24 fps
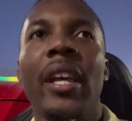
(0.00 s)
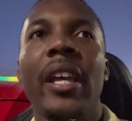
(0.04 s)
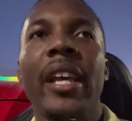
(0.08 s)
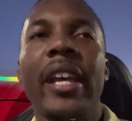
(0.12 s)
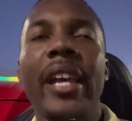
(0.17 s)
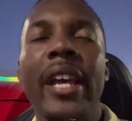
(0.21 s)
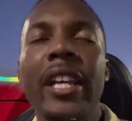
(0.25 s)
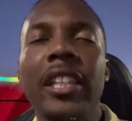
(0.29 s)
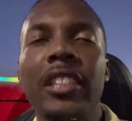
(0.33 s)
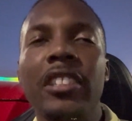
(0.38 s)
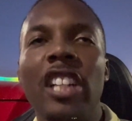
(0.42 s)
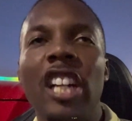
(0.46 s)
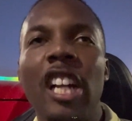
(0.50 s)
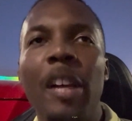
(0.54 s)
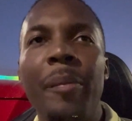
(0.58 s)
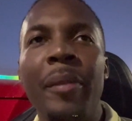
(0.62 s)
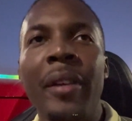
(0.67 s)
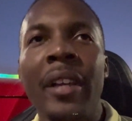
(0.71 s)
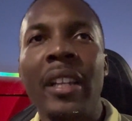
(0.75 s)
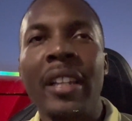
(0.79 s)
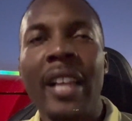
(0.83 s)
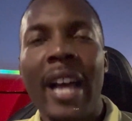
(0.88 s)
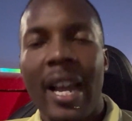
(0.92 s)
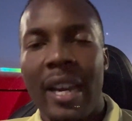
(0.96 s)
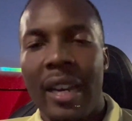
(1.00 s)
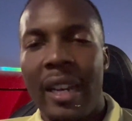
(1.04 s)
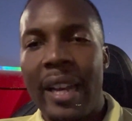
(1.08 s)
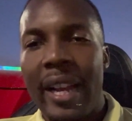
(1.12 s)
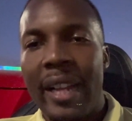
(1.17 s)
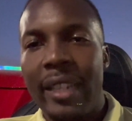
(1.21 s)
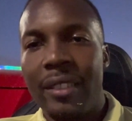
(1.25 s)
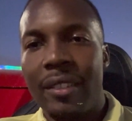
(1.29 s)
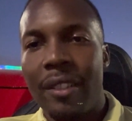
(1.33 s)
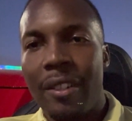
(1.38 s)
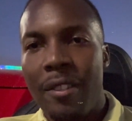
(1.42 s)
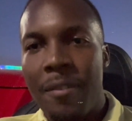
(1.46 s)
it's gonna be a lot of
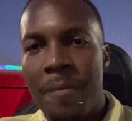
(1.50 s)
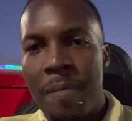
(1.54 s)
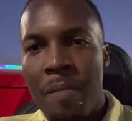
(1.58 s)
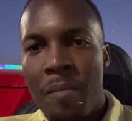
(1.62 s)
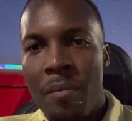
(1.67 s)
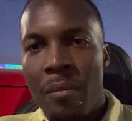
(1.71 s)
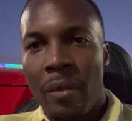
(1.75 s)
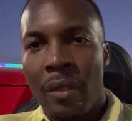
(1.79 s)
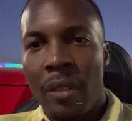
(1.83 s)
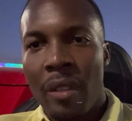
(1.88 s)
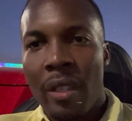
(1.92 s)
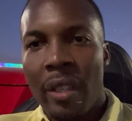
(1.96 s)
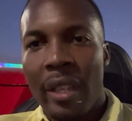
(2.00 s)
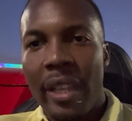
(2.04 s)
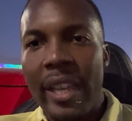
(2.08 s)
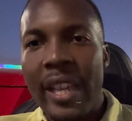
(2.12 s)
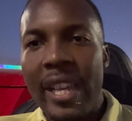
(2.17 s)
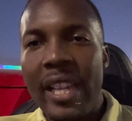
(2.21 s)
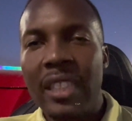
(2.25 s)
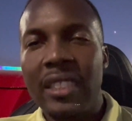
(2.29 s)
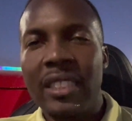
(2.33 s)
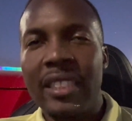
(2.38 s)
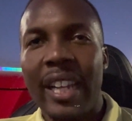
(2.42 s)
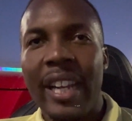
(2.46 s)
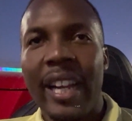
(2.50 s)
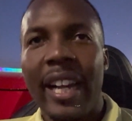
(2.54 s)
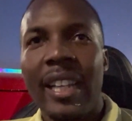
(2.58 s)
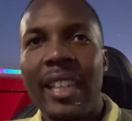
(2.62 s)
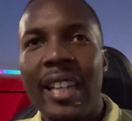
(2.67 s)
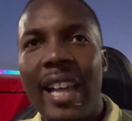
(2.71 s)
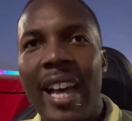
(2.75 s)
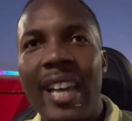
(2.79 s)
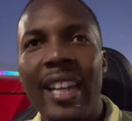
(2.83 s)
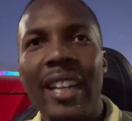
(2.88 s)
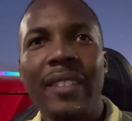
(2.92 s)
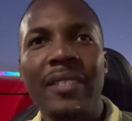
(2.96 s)
that though. It's like a
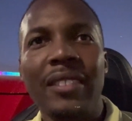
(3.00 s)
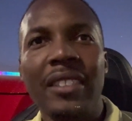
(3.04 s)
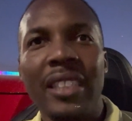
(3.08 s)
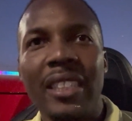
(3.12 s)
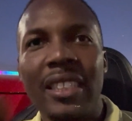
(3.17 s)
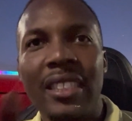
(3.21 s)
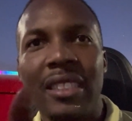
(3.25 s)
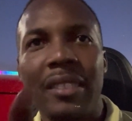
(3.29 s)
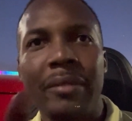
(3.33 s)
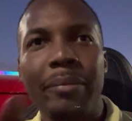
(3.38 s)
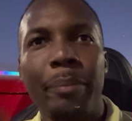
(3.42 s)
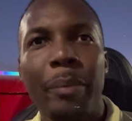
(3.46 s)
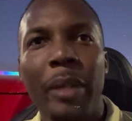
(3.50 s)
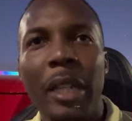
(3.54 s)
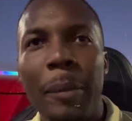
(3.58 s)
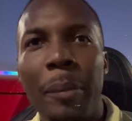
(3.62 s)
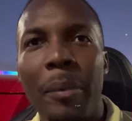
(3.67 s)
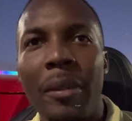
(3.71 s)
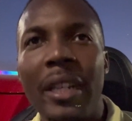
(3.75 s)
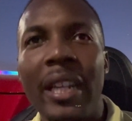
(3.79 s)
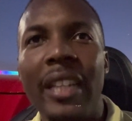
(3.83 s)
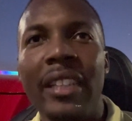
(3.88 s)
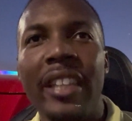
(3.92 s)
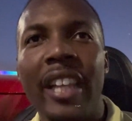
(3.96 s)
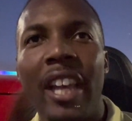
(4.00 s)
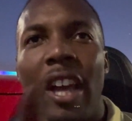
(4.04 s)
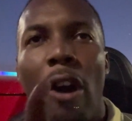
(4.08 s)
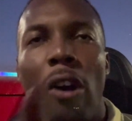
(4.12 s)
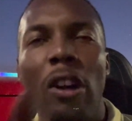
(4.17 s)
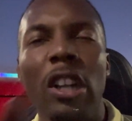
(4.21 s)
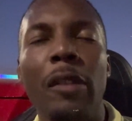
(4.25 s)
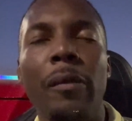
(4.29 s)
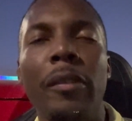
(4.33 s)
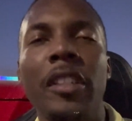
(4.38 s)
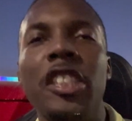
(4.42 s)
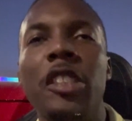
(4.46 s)
lot of just people that they
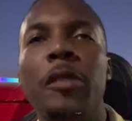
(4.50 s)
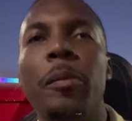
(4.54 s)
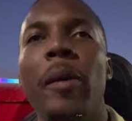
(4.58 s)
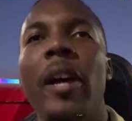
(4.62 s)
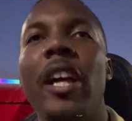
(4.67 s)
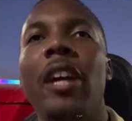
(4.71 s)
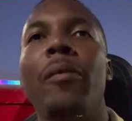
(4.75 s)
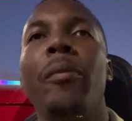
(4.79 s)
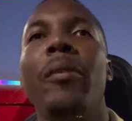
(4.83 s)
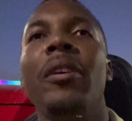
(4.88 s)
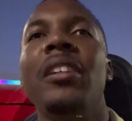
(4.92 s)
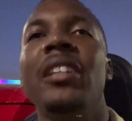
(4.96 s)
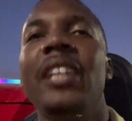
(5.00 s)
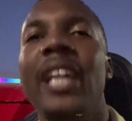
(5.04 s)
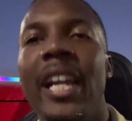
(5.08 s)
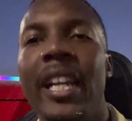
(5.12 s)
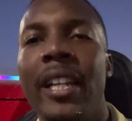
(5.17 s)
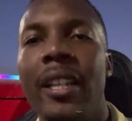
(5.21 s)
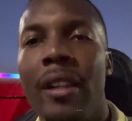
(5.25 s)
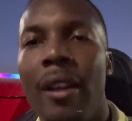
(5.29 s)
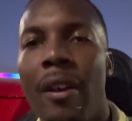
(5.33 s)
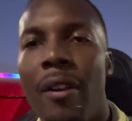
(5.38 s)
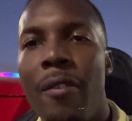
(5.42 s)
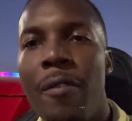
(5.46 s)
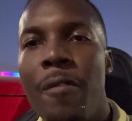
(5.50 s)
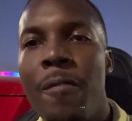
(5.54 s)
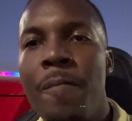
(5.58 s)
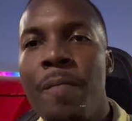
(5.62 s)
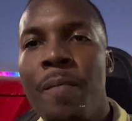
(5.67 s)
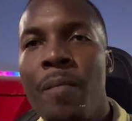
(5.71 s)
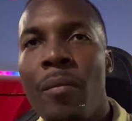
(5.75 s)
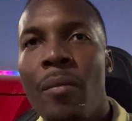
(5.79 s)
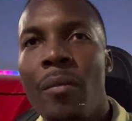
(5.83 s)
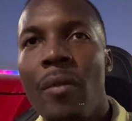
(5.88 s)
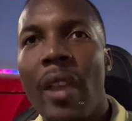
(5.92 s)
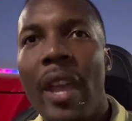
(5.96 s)
only respect what they know
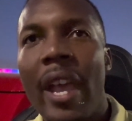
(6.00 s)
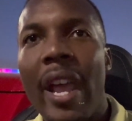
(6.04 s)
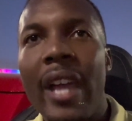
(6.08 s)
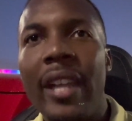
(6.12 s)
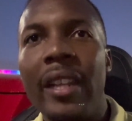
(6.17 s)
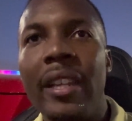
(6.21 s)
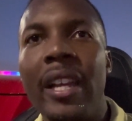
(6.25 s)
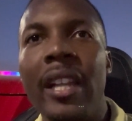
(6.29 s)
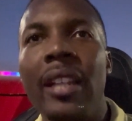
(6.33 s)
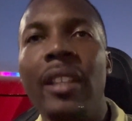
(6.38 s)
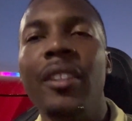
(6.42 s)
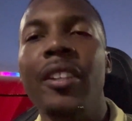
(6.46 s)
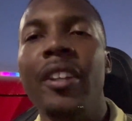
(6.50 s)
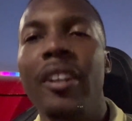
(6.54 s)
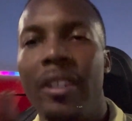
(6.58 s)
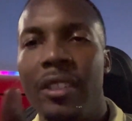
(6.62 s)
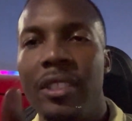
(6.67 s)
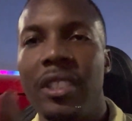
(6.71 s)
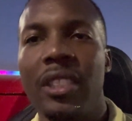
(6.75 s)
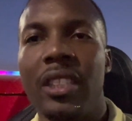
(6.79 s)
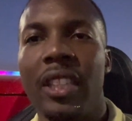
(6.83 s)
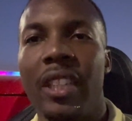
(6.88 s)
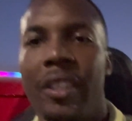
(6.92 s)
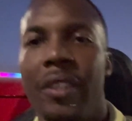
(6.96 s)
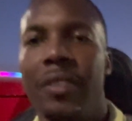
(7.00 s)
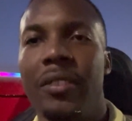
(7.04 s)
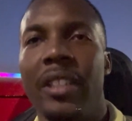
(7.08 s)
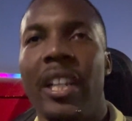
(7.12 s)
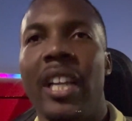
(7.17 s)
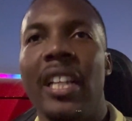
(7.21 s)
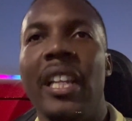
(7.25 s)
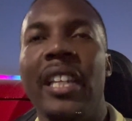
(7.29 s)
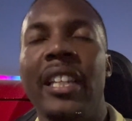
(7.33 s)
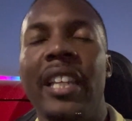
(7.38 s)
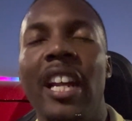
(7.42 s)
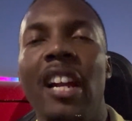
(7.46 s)
and then their skills,
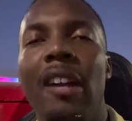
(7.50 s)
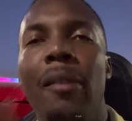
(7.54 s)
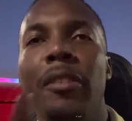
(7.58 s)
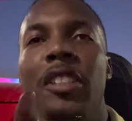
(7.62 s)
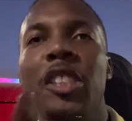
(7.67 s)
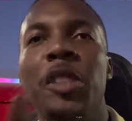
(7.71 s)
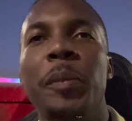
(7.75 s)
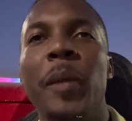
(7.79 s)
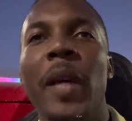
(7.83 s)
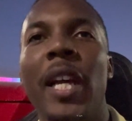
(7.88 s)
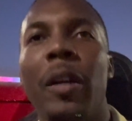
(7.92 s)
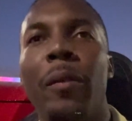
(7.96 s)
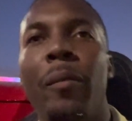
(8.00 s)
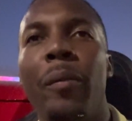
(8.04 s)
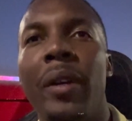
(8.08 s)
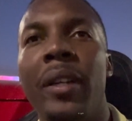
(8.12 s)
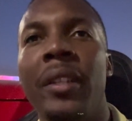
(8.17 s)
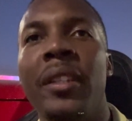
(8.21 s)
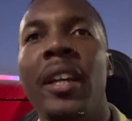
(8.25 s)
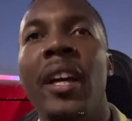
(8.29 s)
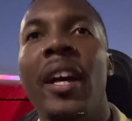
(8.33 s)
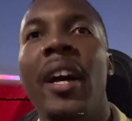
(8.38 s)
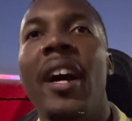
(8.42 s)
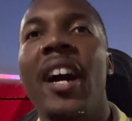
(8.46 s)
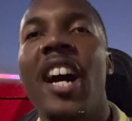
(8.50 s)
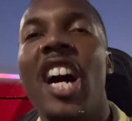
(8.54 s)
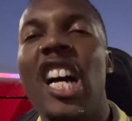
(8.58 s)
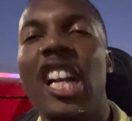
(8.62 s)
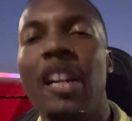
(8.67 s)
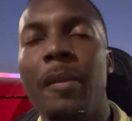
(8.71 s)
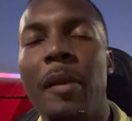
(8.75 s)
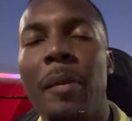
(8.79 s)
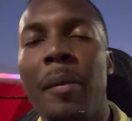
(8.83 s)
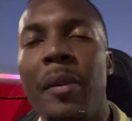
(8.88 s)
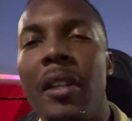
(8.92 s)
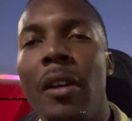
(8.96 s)
and then they don't respect what other
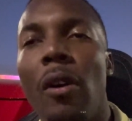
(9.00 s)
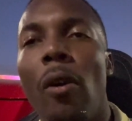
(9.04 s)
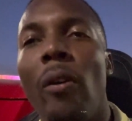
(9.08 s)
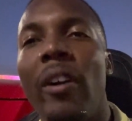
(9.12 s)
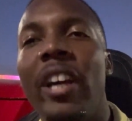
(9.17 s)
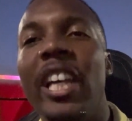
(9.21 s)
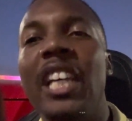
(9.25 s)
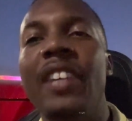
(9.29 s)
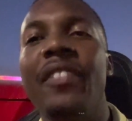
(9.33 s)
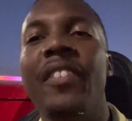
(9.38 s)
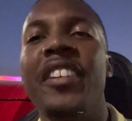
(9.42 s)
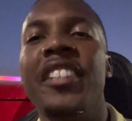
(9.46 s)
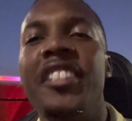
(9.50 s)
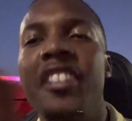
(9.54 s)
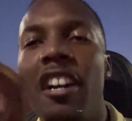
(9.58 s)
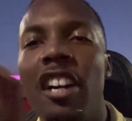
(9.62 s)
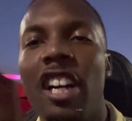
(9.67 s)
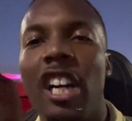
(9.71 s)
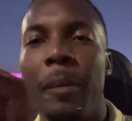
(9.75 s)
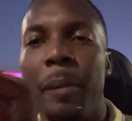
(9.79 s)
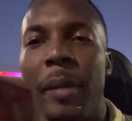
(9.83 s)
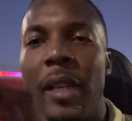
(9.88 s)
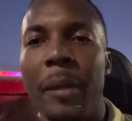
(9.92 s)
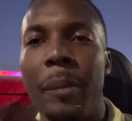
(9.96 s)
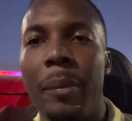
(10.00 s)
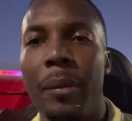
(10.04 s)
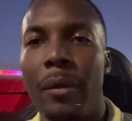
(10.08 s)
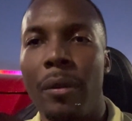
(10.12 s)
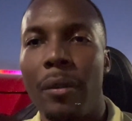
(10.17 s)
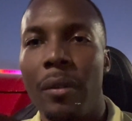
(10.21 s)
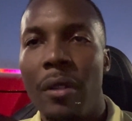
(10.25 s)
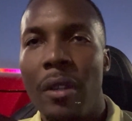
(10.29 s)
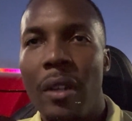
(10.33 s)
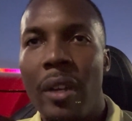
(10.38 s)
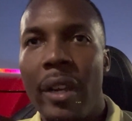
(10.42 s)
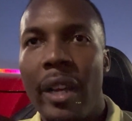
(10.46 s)
people know, or even younger
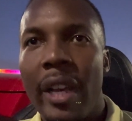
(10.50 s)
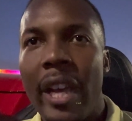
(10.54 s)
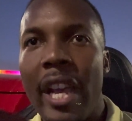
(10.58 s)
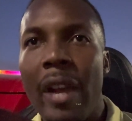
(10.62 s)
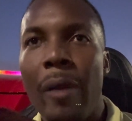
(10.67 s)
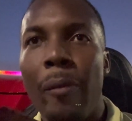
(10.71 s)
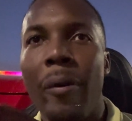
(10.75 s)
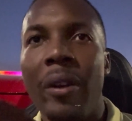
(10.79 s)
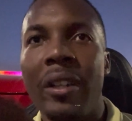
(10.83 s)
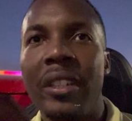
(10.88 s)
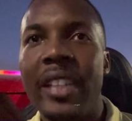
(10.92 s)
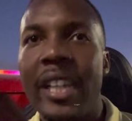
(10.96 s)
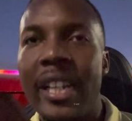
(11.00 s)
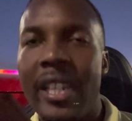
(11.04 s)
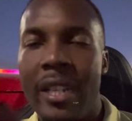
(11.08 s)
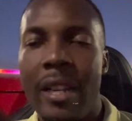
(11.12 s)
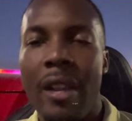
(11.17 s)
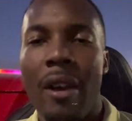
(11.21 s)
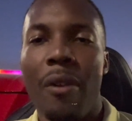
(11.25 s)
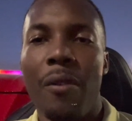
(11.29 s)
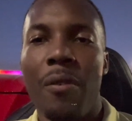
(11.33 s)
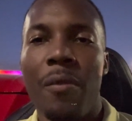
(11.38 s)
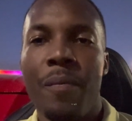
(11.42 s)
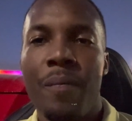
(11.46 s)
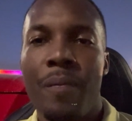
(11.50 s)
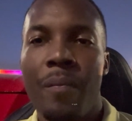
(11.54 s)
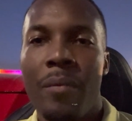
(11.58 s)
people and what they know.